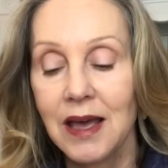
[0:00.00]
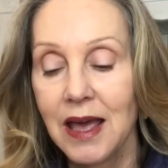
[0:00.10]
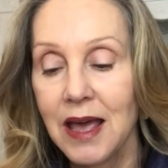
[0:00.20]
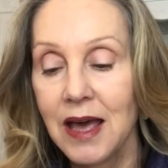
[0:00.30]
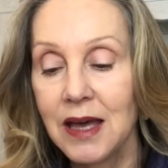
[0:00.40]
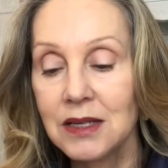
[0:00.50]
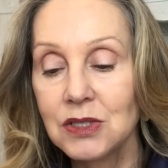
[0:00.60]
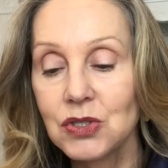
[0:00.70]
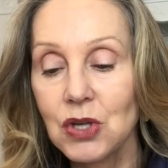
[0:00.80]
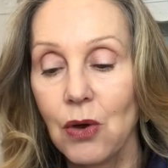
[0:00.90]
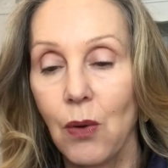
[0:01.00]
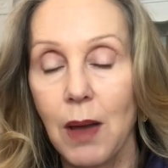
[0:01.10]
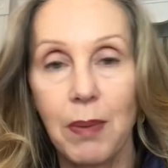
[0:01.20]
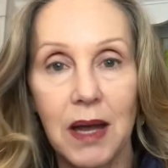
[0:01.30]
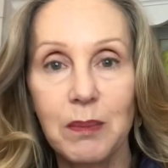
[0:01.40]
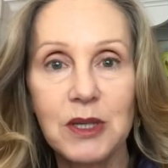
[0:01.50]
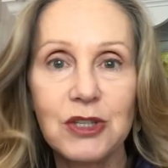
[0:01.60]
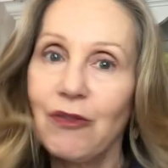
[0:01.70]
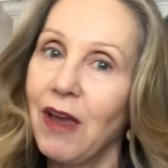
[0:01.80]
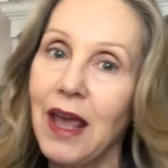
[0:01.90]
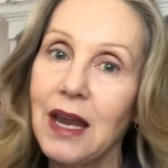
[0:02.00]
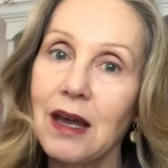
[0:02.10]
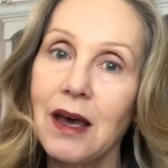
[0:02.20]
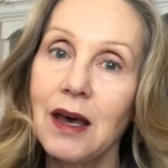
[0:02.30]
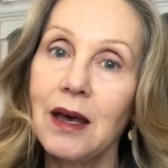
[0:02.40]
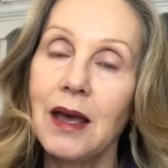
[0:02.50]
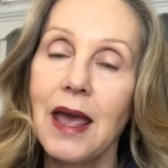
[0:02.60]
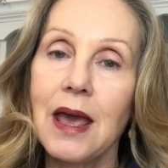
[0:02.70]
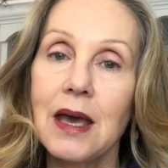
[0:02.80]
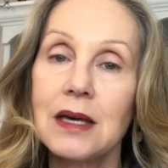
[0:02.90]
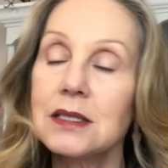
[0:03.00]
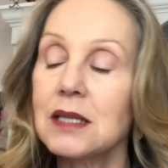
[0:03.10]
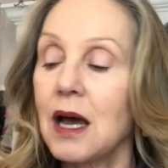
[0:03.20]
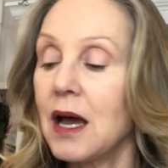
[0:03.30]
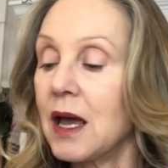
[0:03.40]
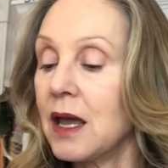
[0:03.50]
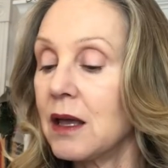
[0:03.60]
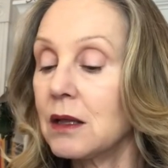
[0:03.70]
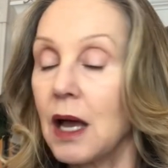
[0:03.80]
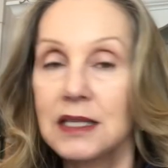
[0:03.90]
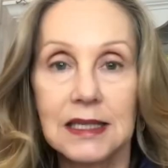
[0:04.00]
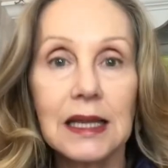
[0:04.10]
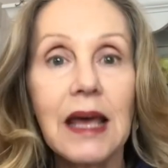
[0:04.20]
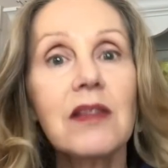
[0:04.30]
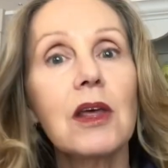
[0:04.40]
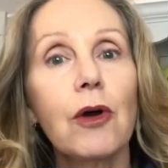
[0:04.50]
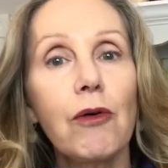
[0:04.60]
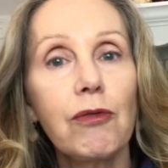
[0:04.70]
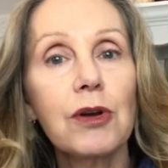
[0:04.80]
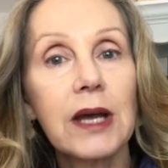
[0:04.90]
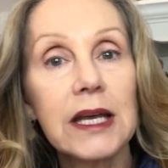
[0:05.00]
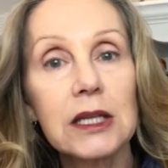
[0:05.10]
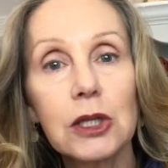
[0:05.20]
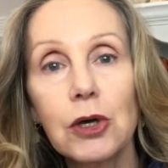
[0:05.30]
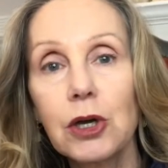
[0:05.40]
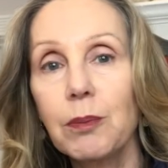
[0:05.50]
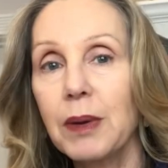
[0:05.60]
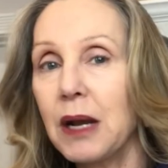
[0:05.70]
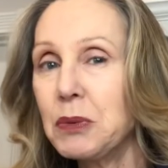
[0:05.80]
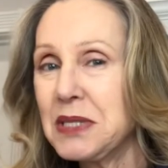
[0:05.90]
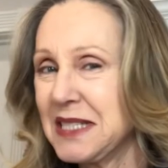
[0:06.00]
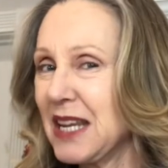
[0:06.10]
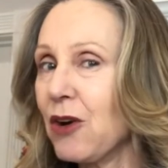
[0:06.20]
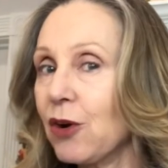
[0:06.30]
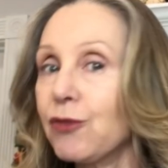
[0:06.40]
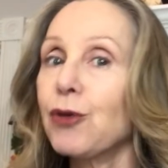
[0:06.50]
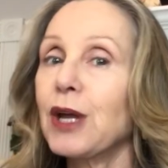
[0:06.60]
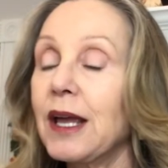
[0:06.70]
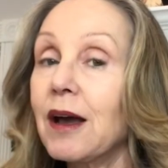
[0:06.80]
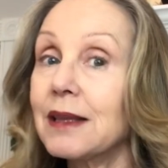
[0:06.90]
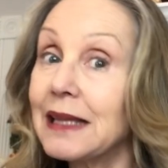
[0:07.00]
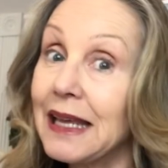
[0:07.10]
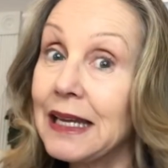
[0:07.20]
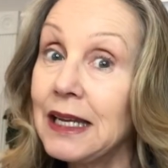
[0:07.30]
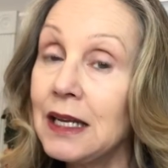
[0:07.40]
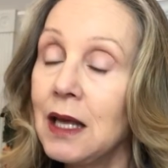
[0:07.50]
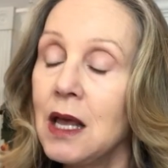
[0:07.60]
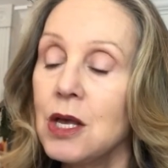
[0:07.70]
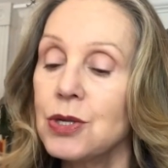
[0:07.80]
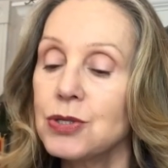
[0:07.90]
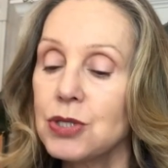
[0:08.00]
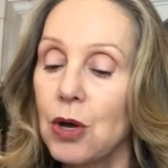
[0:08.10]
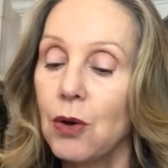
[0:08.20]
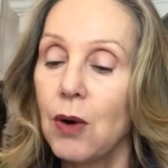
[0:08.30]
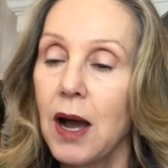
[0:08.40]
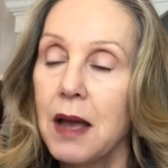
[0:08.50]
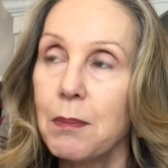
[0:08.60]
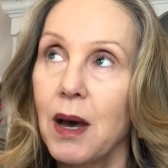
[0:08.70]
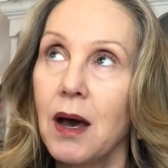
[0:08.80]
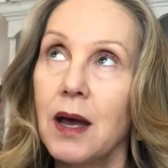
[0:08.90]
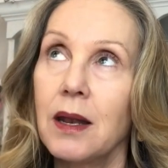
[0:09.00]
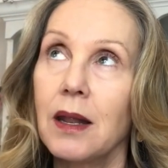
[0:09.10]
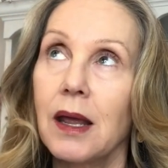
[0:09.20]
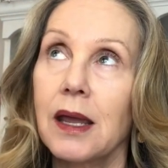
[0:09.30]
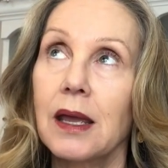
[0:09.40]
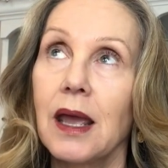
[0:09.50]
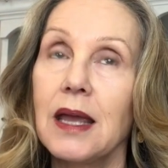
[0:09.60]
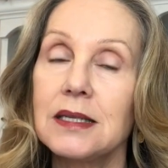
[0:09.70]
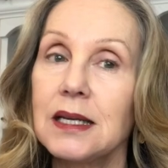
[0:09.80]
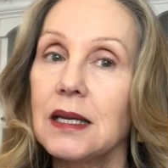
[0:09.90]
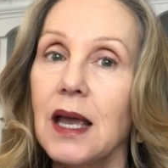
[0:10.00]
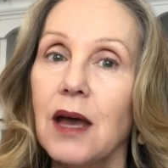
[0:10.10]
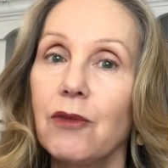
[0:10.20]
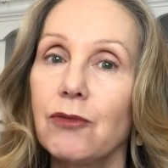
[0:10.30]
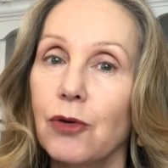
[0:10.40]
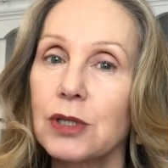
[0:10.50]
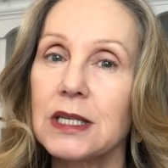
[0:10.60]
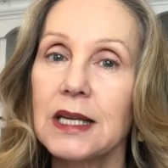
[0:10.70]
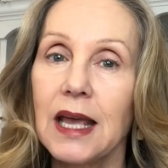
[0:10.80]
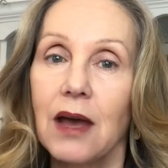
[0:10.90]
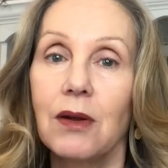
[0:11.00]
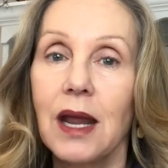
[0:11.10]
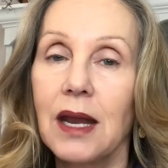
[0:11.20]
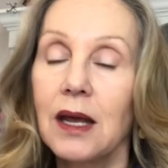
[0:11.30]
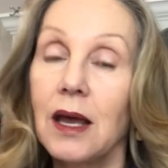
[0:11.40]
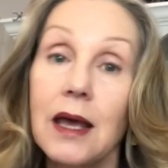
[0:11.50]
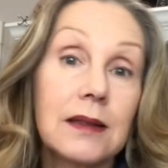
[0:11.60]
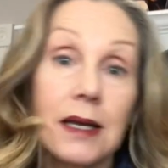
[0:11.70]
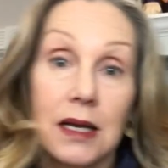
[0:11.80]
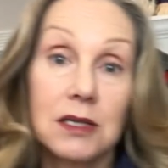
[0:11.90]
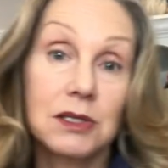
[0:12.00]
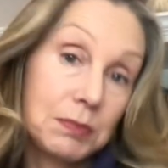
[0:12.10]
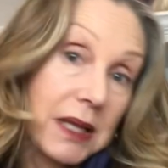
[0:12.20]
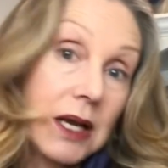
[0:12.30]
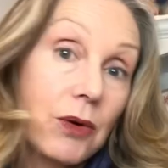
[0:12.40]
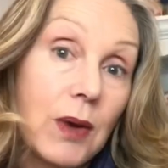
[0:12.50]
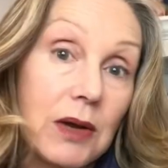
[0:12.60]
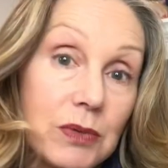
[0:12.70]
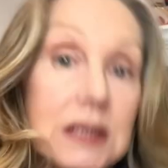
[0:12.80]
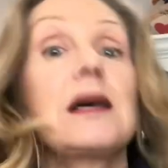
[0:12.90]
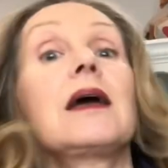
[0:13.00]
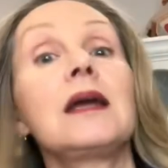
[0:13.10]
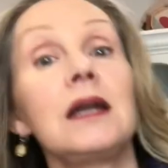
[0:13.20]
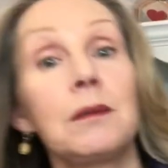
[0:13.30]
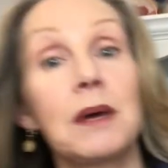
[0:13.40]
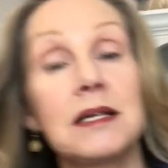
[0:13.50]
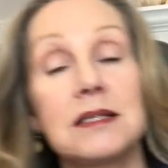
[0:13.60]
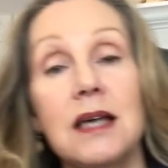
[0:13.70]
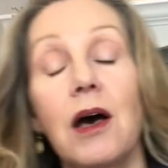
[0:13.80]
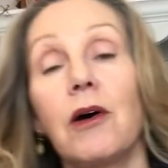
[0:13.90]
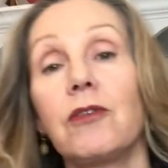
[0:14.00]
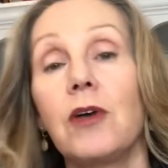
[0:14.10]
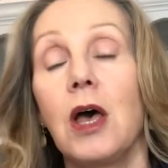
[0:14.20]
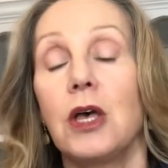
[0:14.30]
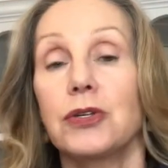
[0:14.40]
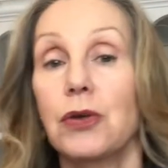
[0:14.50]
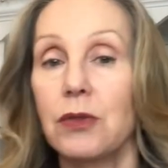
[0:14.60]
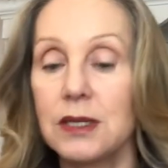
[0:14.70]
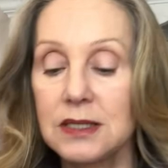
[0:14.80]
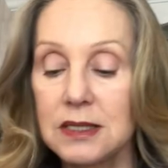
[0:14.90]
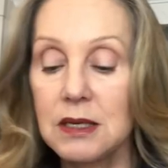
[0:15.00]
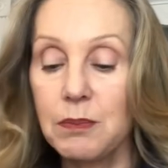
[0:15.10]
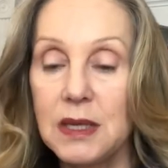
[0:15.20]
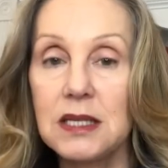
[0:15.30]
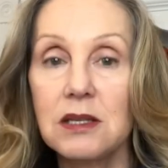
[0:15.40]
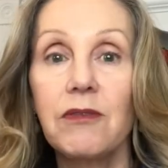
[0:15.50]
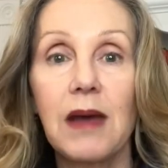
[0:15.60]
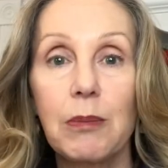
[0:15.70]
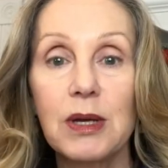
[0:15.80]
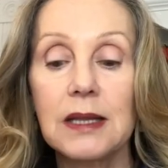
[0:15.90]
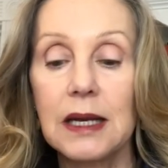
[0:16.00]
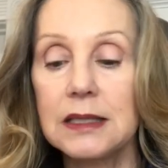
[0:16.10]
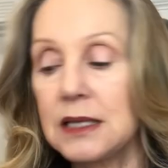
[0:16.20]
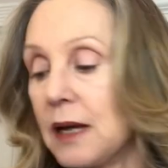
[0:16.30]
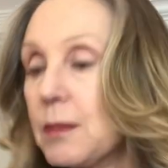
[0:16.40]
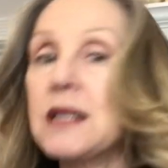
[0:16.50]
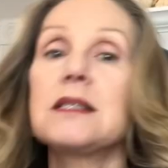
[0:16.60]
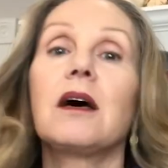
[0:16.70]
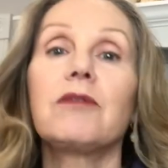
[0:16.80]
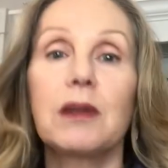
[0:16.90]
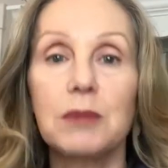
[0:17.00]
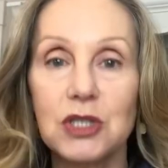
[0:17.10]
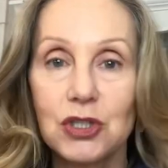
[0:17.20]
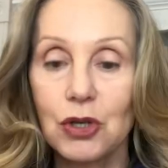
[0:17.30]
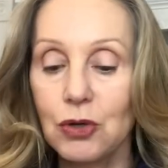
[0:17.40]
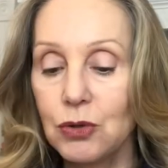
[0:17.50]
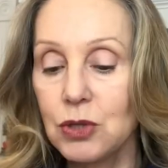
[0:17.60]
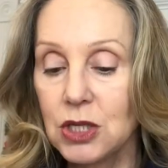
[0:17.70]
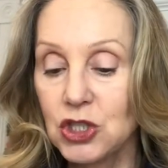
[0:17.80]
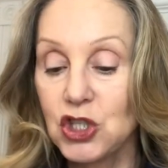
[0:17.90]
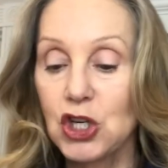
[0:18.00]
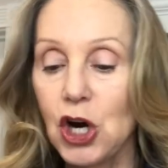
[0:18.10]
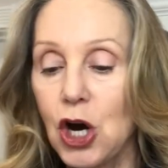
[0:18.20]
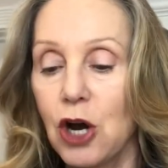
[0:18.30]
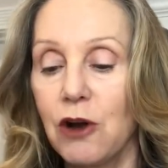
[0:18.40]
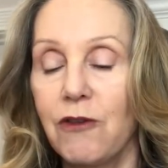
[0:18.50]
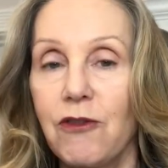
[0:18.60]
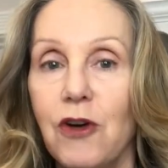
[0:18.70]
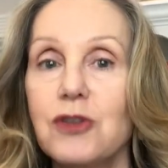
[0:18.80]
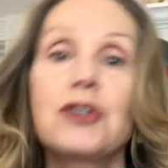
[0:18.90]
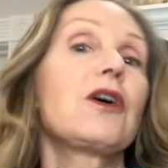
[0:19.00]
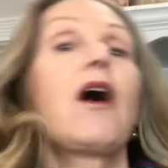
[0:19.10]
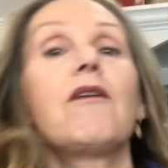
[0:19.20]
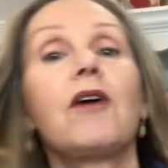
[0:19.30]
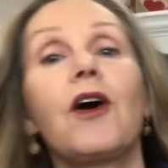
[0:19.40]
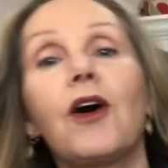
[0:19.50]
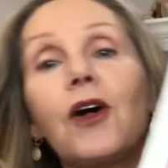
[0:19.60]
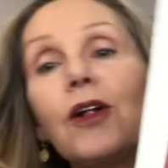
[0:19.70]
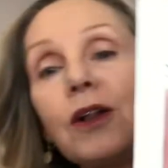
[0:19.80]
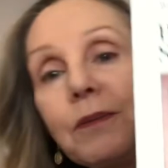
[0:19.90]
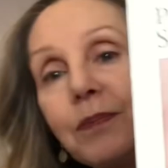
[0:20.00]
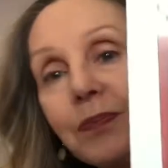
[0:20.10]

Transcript: And so I bought a bunch of Aida and I I did like the overdyed look, but I was scared of working on linen. So I bought like 18 count, 14 count Aida and then I played around with dyeing it myself. So this is a piece of fabric that I dyed myself. Let me show you the chart first of all.